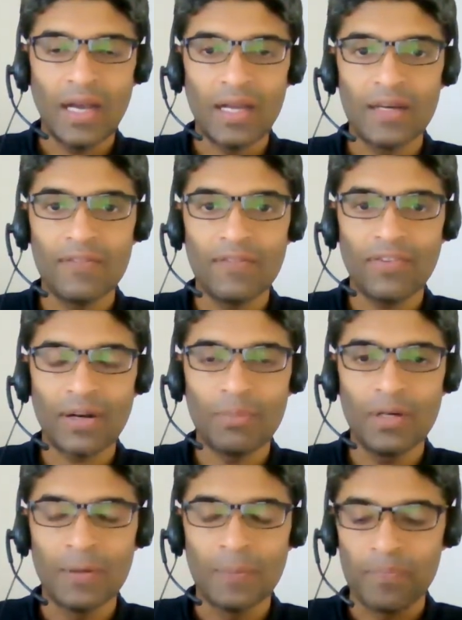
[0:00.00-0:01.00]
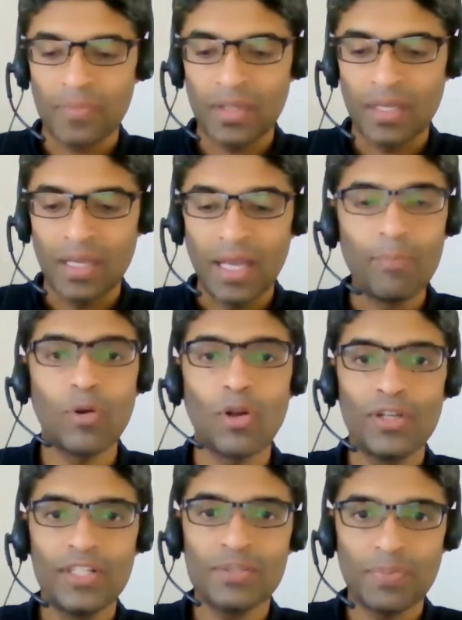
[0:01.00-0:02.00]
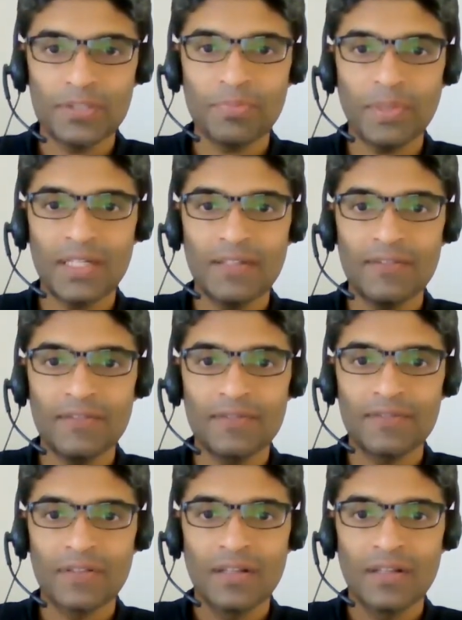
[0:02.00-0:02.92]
And from an employee's perspective,